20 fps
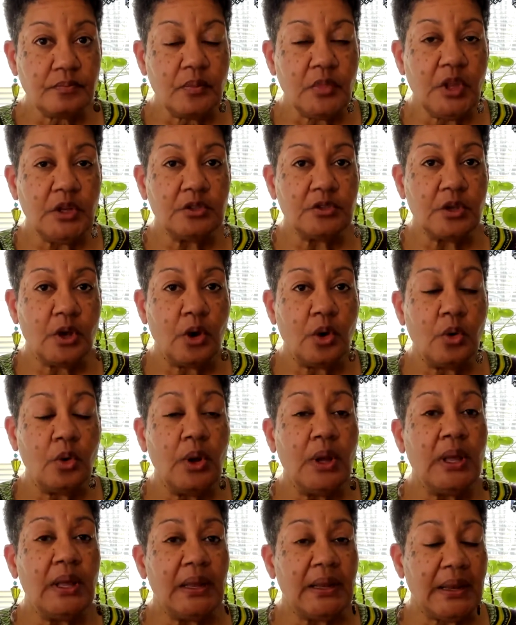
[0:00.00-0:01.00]
So,
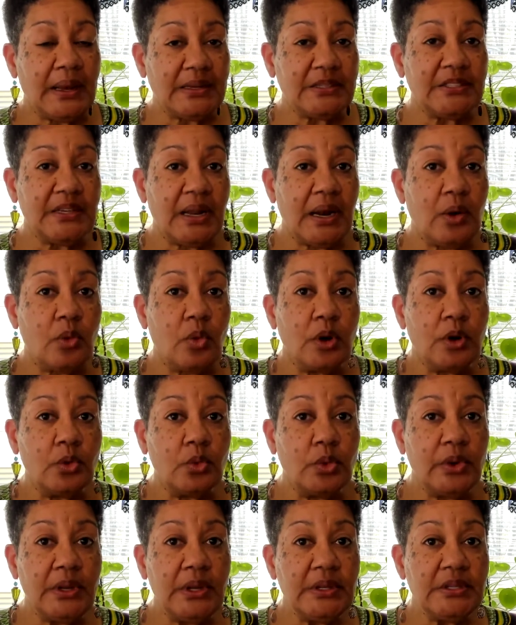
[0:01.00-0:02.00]
like I said, I want to
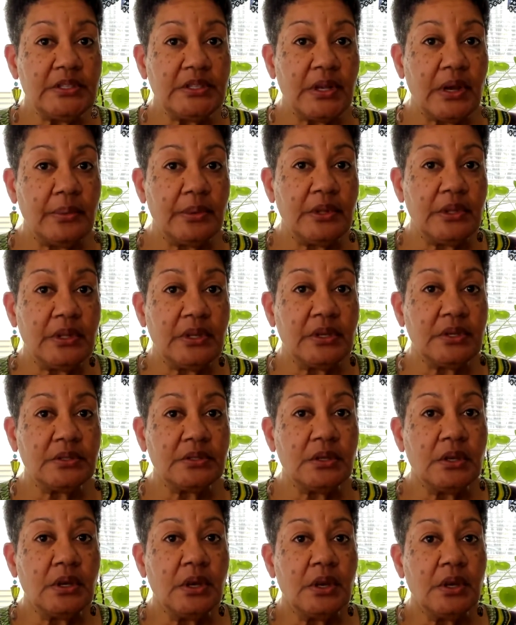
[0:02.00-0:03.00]
read some of
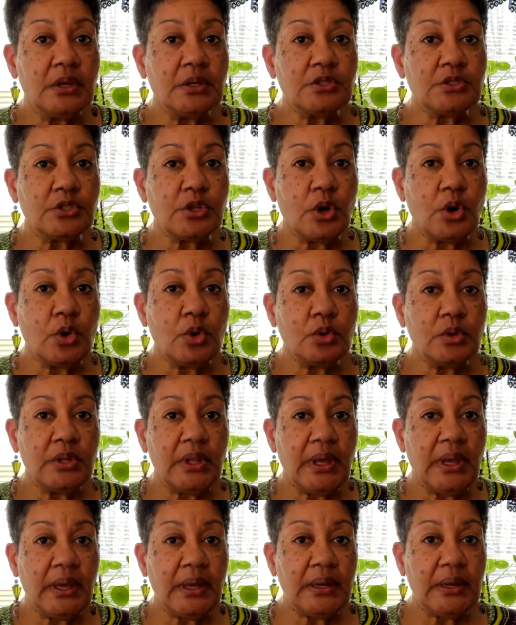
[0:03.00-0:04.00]
this so
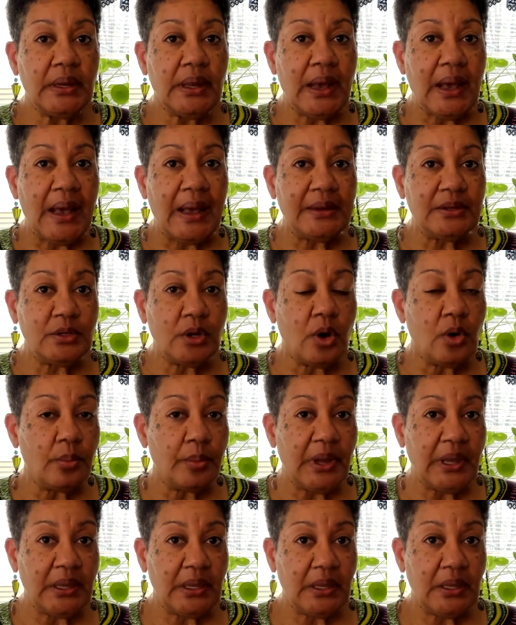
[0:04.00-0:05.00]
that I don't
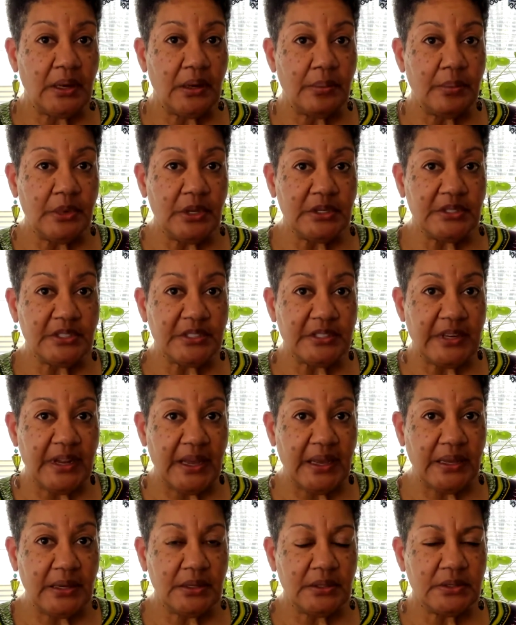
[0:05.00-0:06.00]
make any
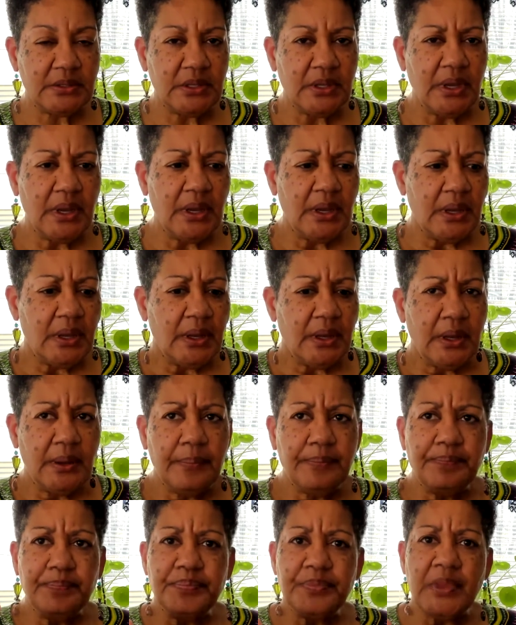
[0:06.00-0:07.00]
mistakes.
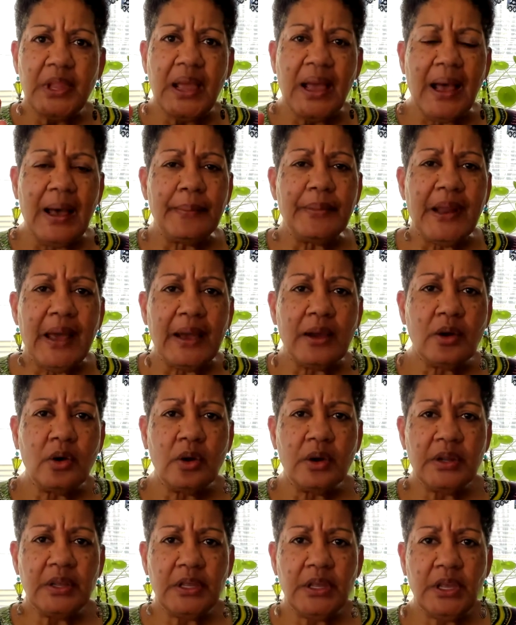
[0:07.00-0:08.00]
I'm not
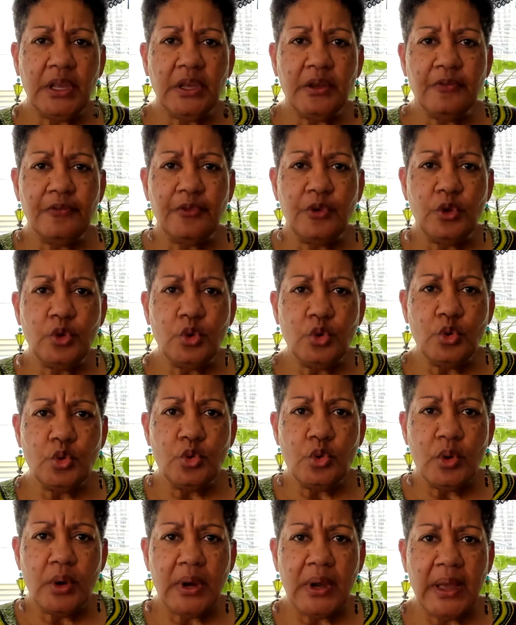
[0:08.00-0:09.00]
going to give
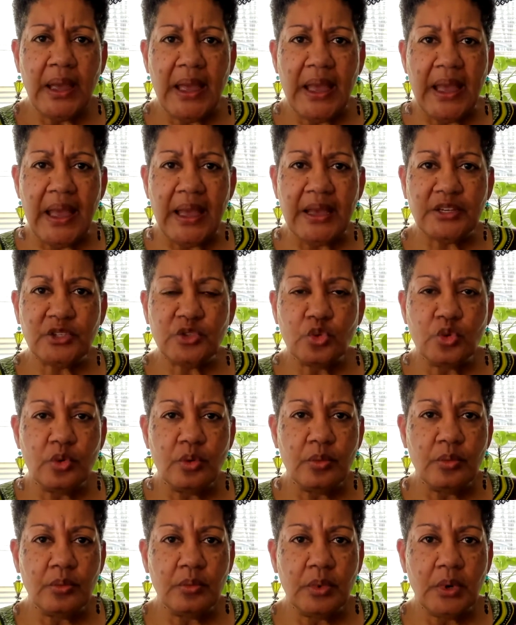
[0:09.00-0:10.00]
you
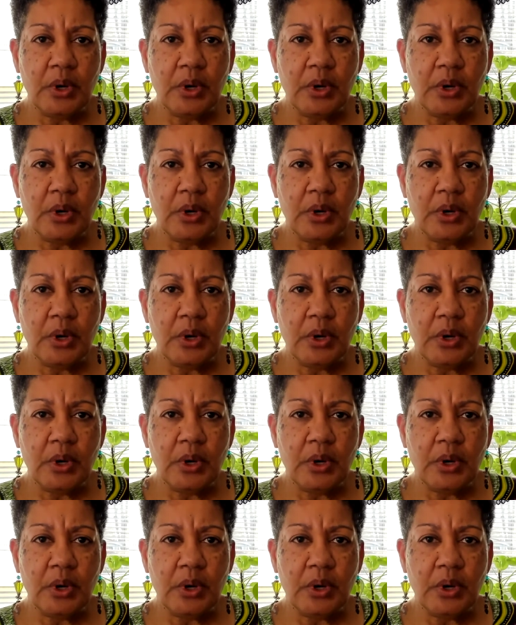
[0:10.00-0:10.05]
actual